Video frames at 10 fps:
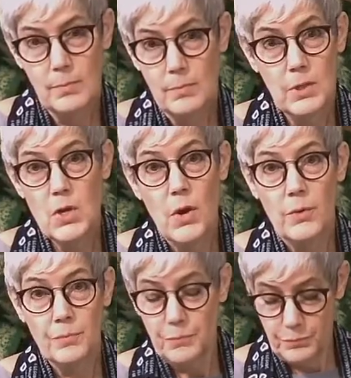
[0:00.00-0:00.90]
But
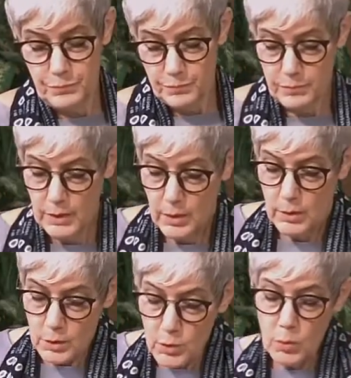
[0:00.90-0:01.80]
no,
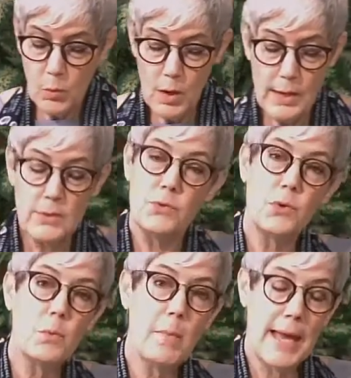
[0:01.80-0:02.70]
Luke wants
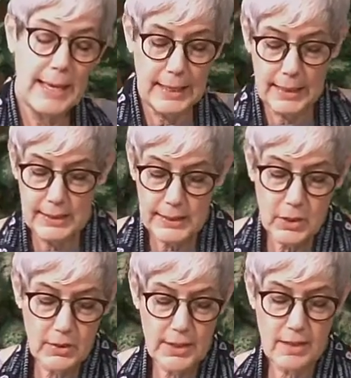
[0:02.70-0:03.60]
to make it
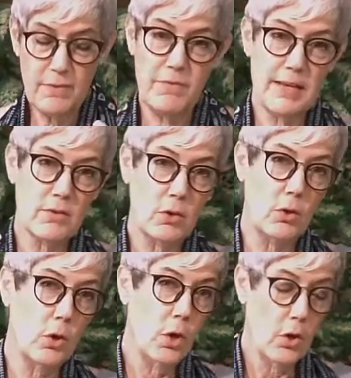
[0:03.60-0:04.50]
clear that the
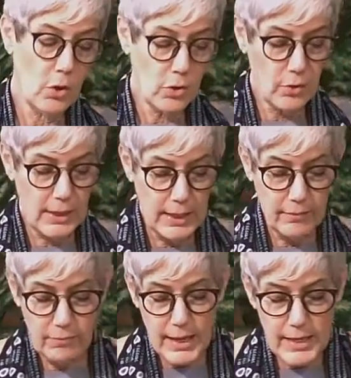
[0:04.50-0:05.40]
physical, earthly,
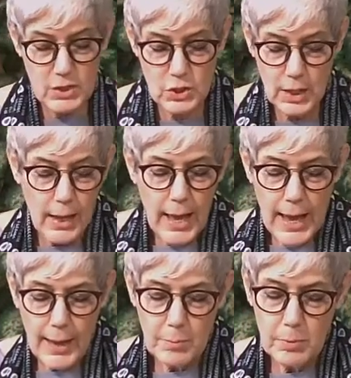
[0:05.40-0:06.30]
flesh
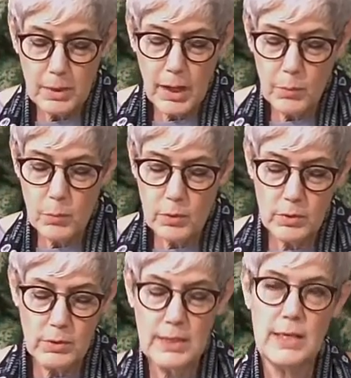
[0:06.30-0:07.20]
and blood
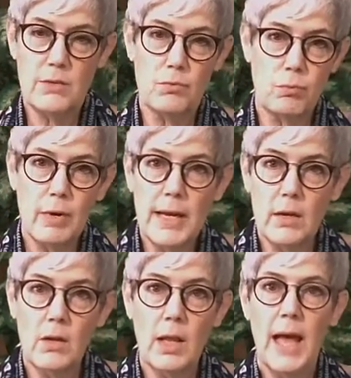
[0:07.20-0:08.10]
world is
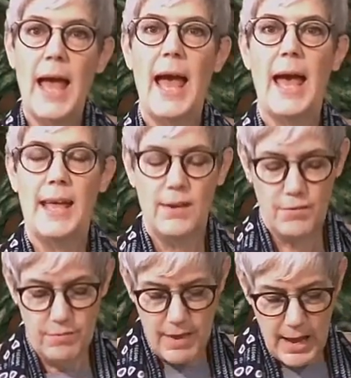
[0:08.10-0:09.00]
real and
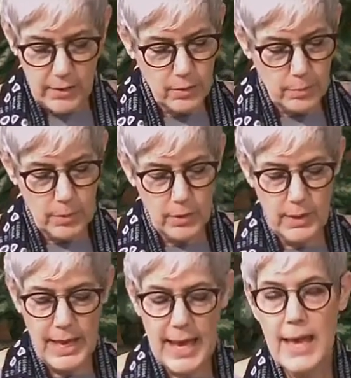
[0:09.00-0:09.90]
valuable
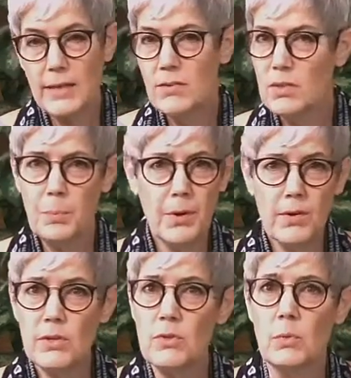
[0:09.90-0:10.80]
and
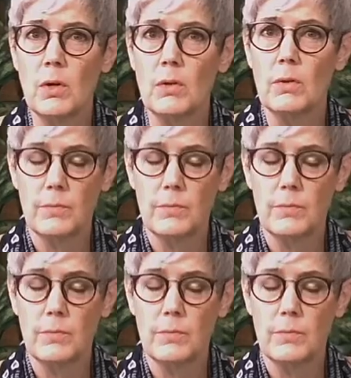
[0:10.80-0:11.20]
spiritual.